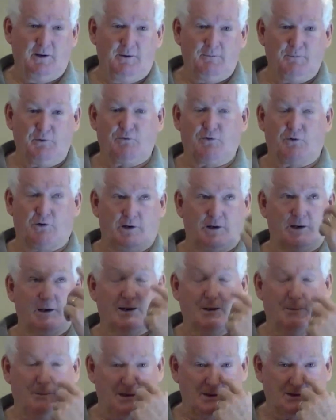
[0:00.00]
before I can
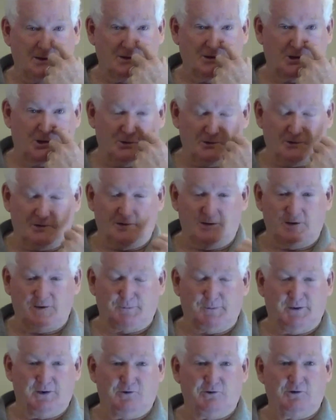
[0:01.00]
go back to Geraldton, I'm going to
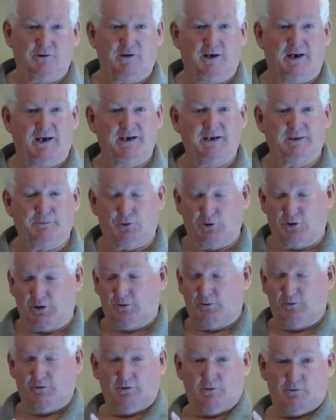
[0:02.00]
spend 2 days putting
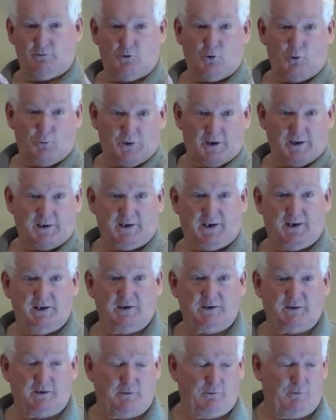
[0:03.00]
in all my
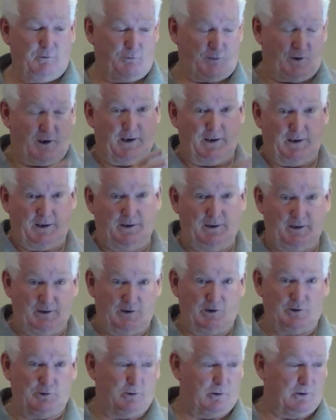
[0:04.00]
case and filing it in
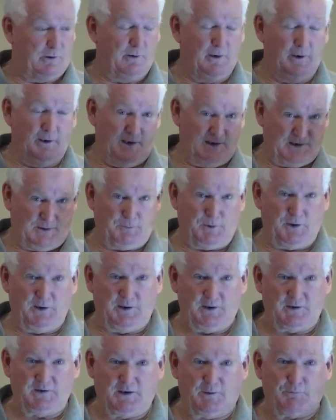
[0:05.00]
the court. It's been
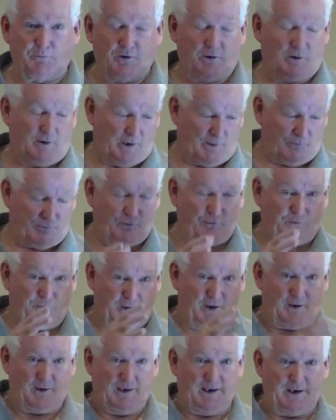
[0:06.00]
accepted. I have to
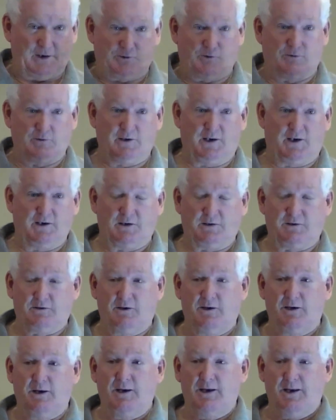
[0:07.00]
file the actual case,
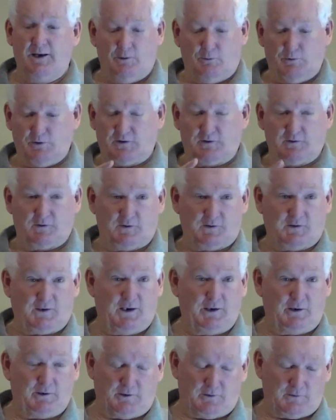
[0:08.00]
which is the
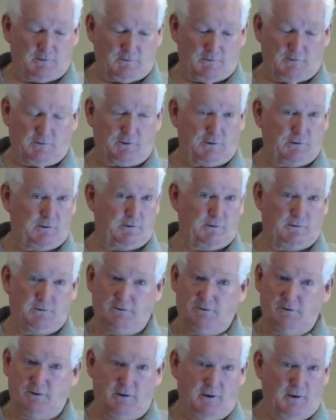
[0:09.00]
state constitution,
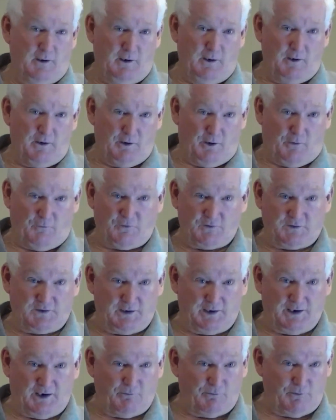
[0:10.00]
the office
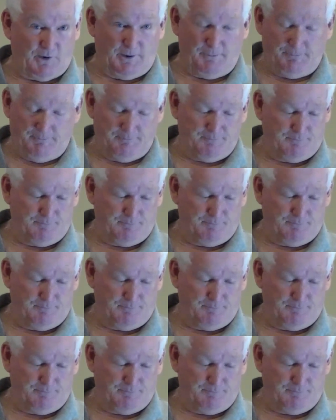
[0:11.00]
of governor,